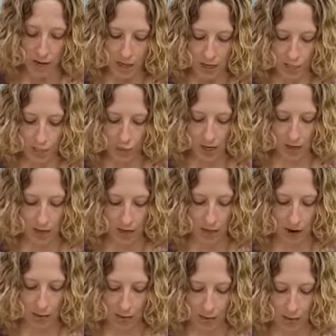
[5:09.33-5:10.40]
to bring it
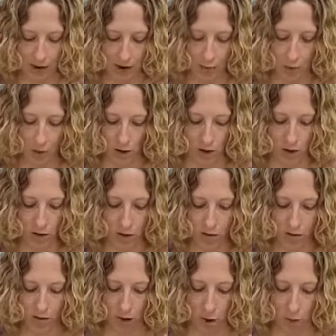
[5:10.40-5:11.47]
together than will
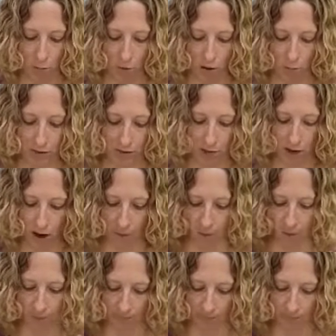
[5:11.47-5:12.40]
the all-purpose flour.